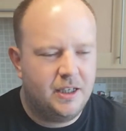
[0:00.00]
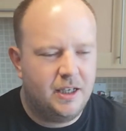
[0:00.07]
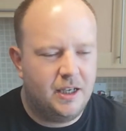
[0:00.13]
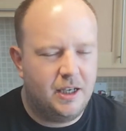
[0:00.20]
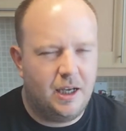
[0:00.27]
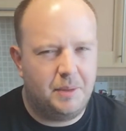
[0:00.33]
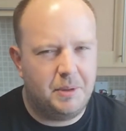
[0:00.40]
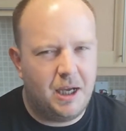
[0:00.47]

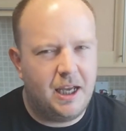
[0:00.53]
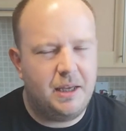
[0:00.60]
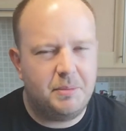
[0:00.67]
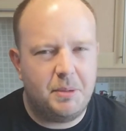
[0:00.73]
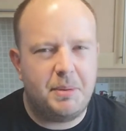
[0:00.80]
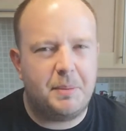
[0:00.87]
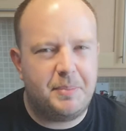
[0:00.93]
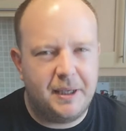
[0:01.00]
I am
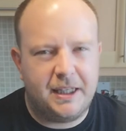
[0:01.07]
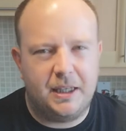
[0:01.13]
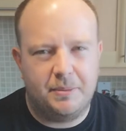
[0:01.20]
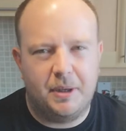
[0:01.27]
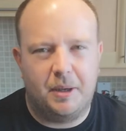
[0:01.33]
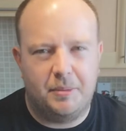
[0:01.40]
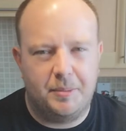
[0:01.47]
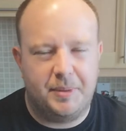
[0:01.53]
a bit picky
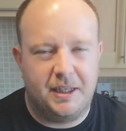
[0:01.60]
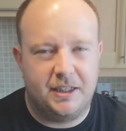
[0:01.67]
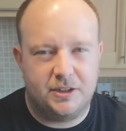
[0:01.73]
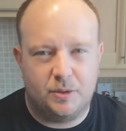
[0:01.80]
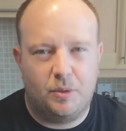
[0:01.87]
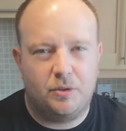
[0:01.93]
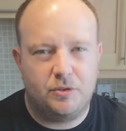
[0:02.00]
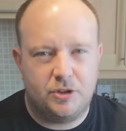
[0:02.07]
about my beers.
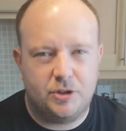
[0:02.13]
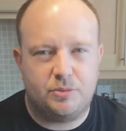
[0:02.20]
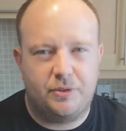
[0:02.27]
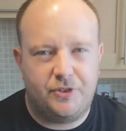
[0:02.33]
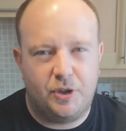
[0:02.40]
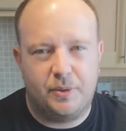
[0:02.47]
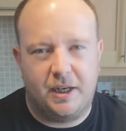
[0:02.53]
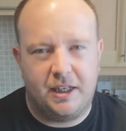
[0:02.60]
I won't just
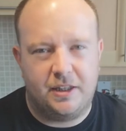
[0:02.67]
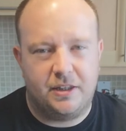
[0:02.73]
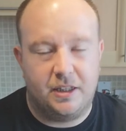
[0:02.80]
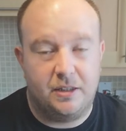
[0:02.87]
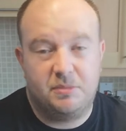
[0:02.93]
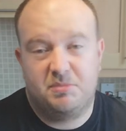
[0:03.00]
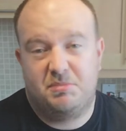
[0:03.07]
review anything.